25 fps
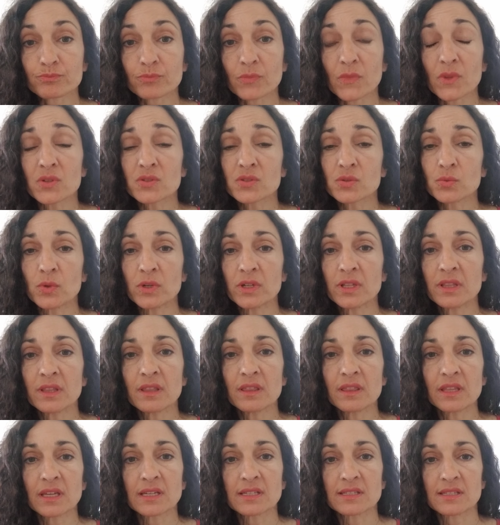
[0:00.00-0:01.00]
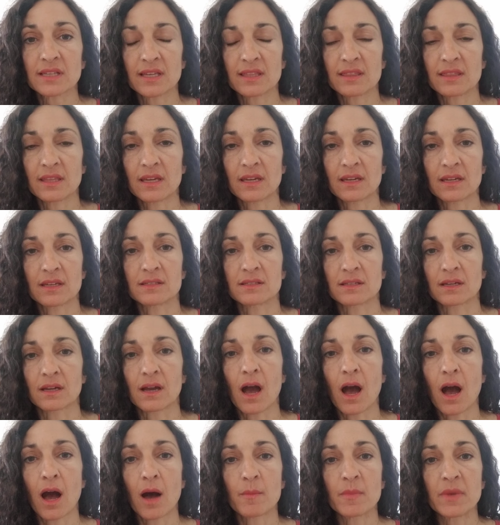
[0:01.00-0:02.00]
So one of the things I think is a
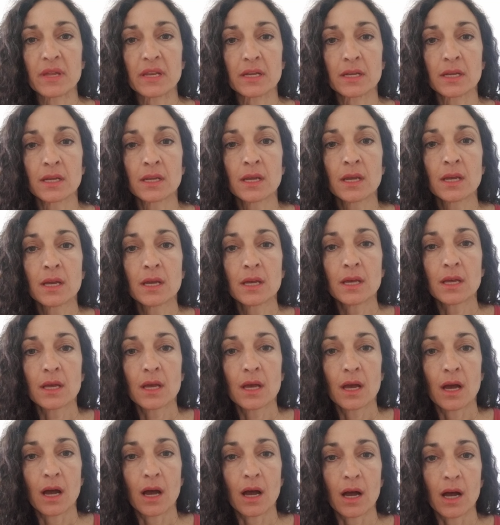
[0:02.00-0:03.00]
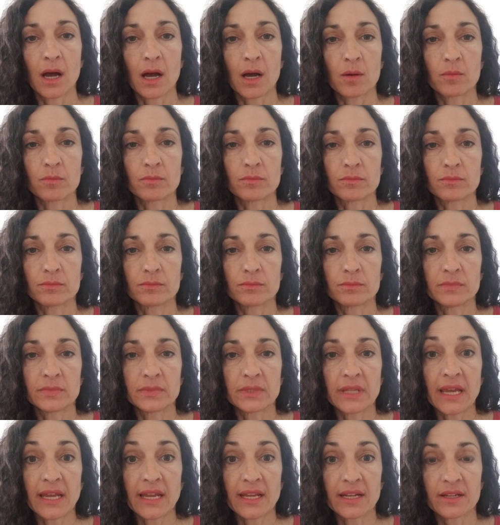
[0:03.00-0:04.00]
common
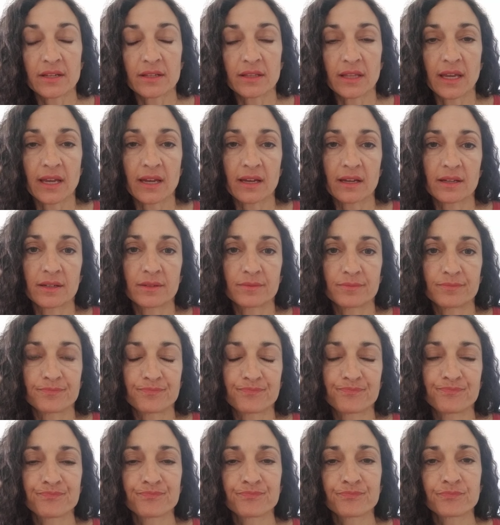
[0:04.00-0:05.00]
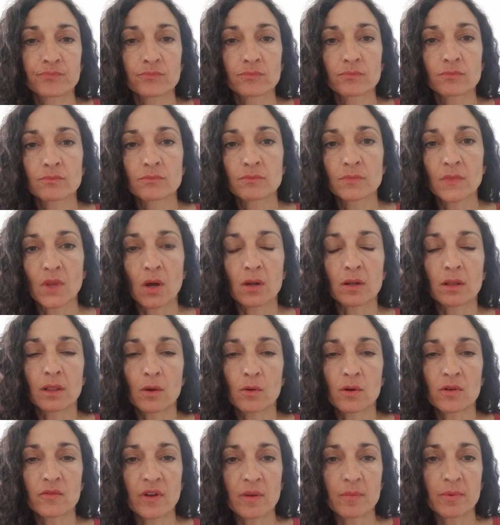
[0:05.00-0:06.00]
negative, on a
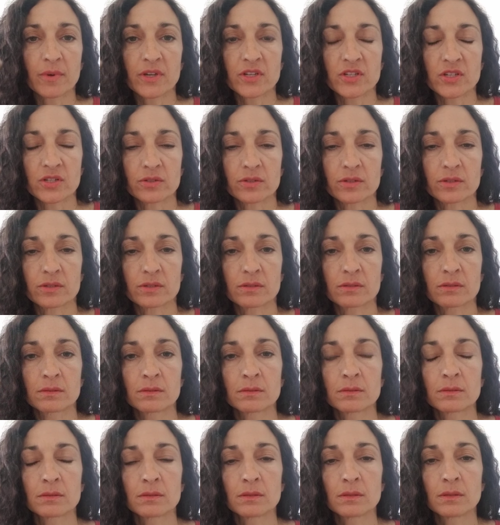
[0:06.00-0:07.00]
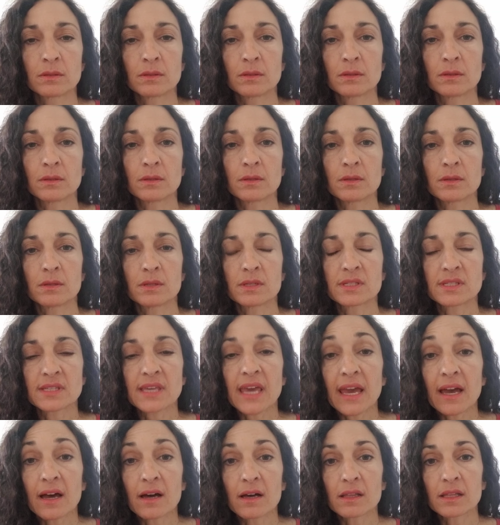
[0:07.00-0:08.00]
lower vibrational
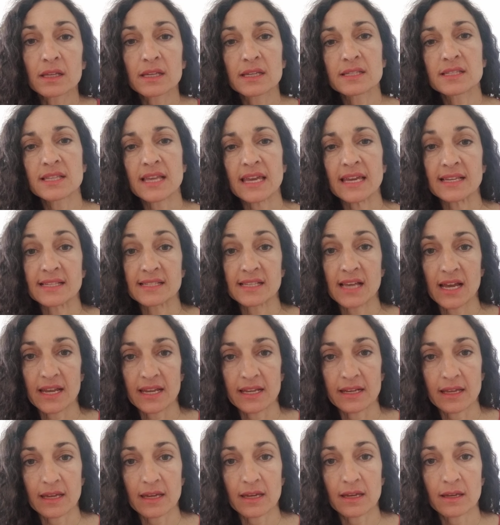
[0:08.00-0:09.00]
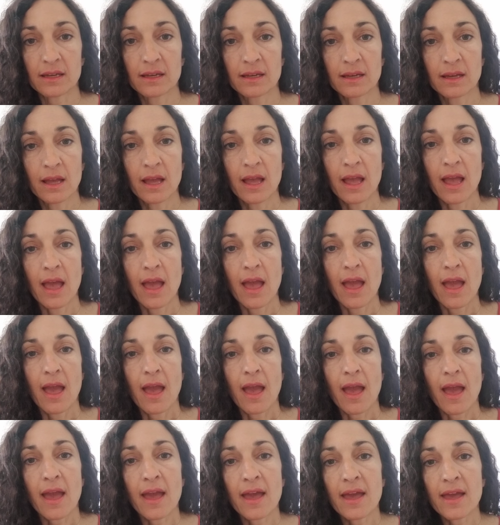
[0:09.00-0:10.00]
scale, is anxiety.
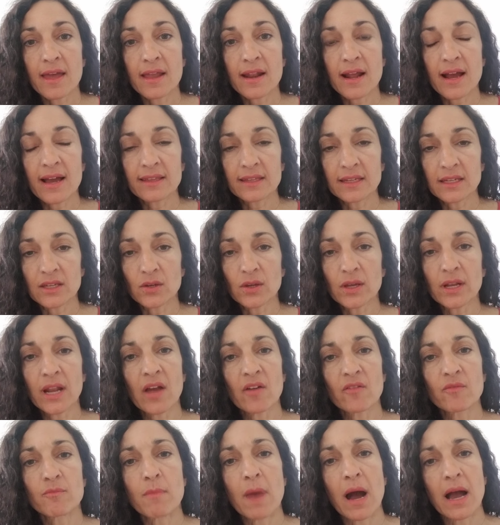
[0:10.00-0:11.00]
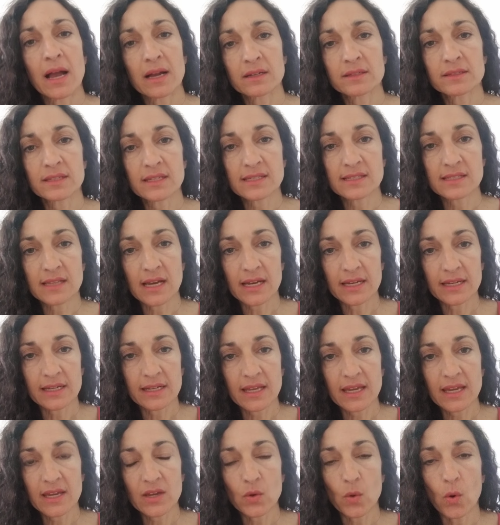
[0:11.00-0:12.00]
And I think you can have mild
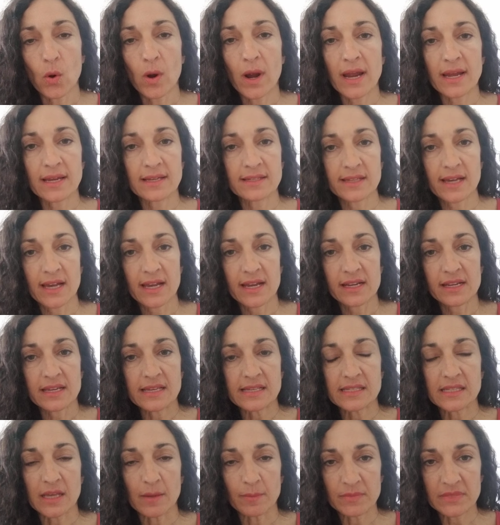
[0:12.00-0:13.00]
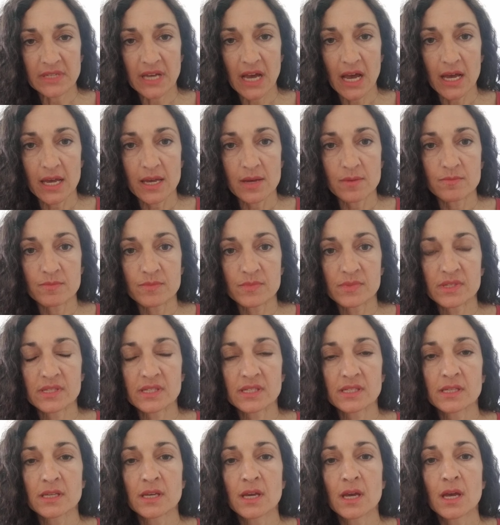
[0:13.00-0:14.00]
anxiety or anxiety
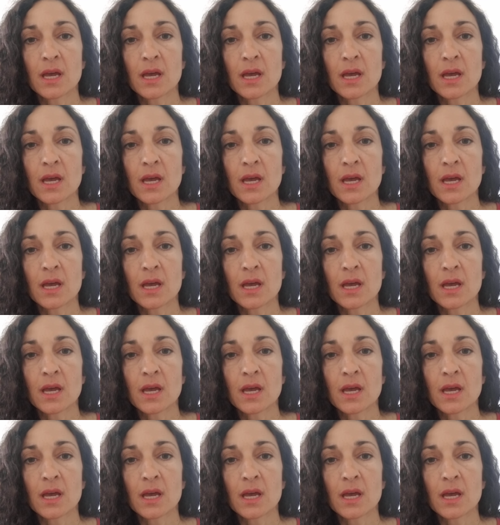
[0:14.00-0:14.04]
sometimes,